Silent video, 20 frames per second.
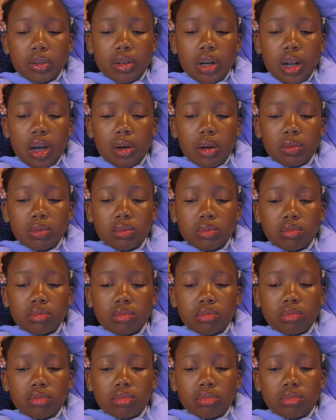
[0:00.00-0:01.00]
now.
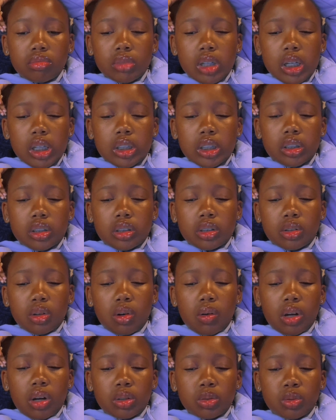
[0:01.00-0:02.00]
It's
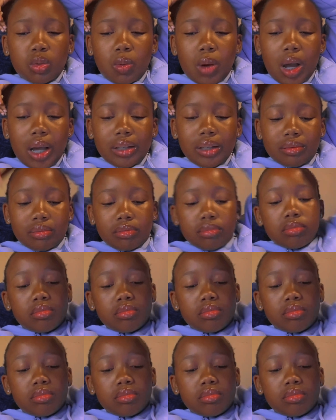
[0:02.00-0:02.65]
garage one.